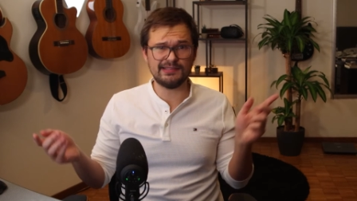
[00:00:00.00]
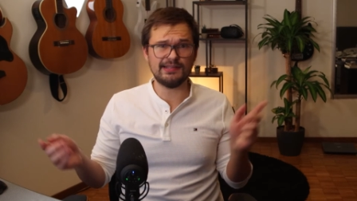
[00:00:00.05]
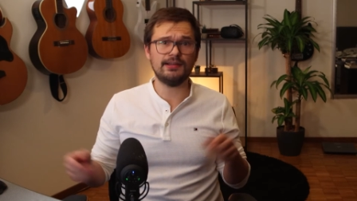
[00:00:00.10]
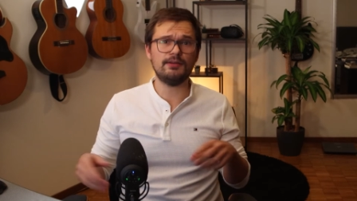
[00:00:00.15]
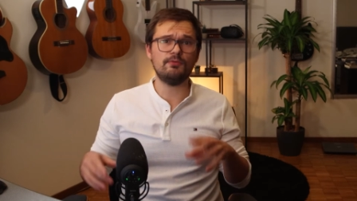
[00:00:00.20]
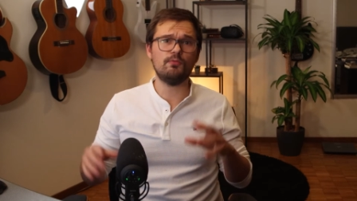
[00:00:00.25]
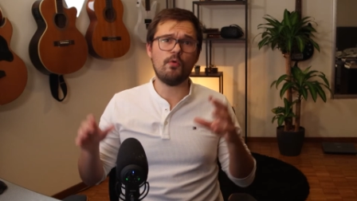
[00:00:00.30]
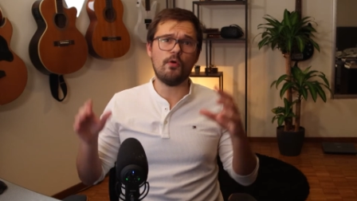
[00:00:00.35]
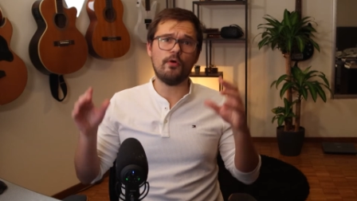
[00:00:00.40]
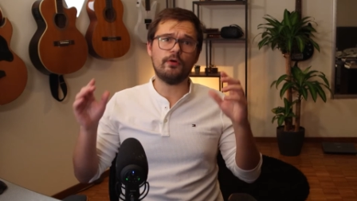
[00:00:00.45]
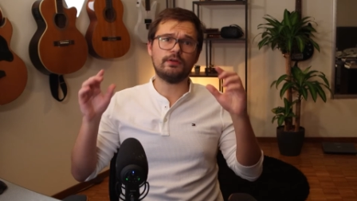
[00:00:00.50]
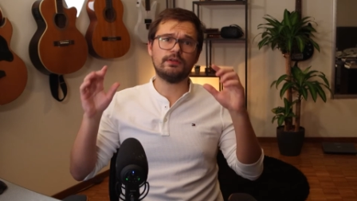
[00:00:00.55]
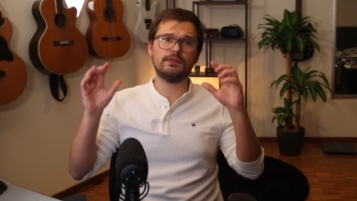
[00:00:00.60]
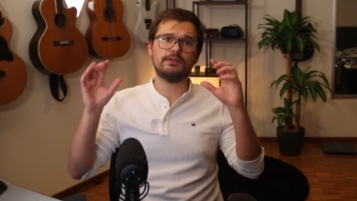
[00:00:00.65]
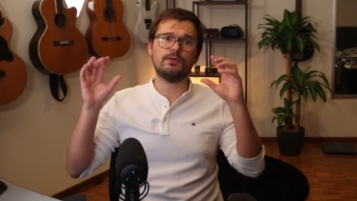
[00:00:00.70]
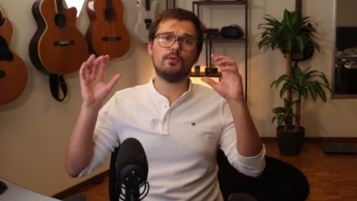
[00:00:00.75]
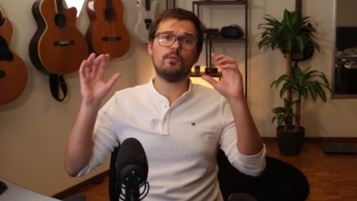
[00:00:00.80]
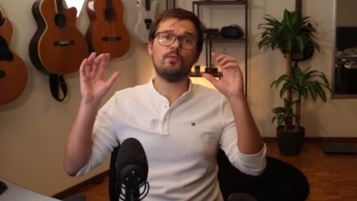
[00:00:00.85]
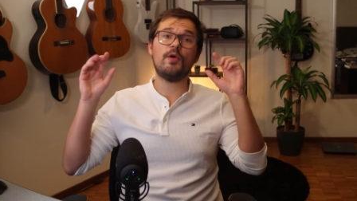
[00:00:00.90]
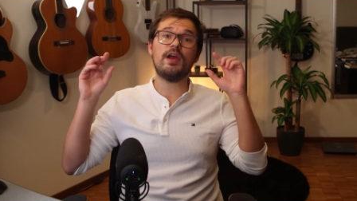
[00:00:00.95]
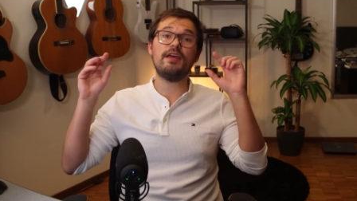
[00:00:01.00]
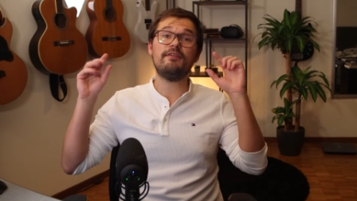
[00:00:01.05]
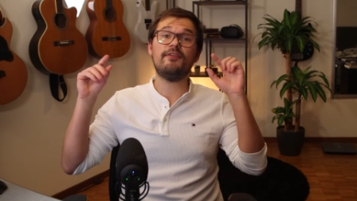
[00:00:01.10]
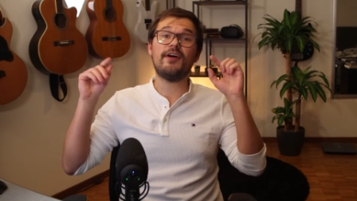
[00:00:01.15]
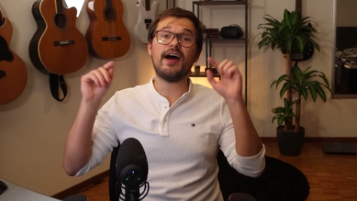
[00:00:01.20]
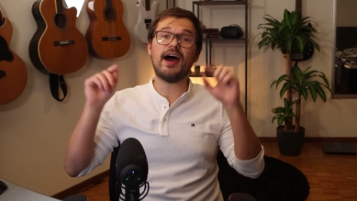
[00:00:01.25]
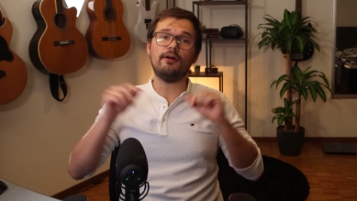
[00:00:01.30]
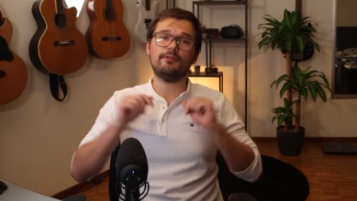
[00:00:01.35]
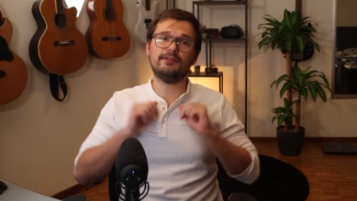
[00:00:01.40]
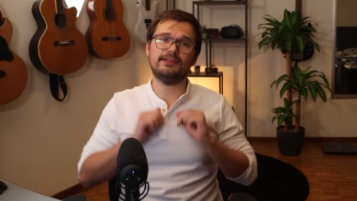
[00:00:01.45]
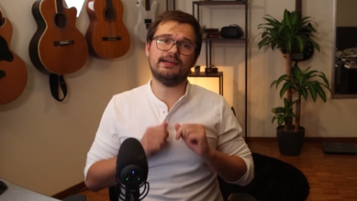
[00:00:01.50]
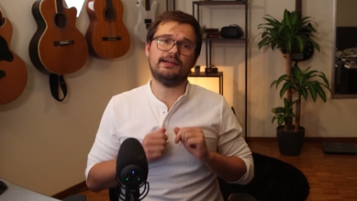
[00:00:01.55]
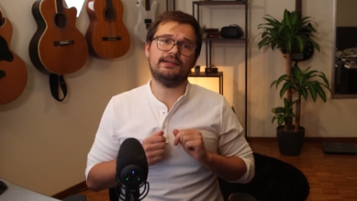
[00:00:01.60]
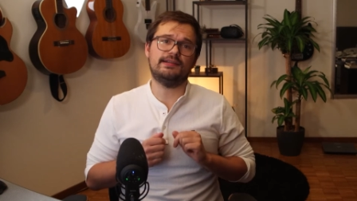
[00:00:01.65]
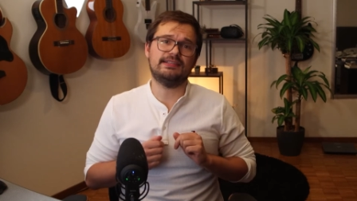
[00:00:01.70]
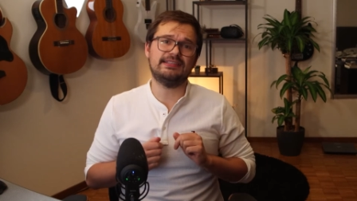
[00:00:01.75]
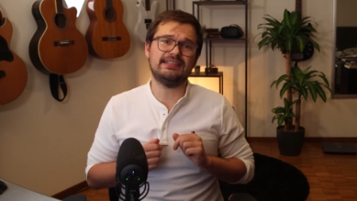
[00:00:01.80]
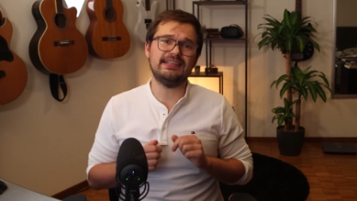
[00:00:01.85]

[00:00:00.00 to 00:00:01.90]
that it works with outliers.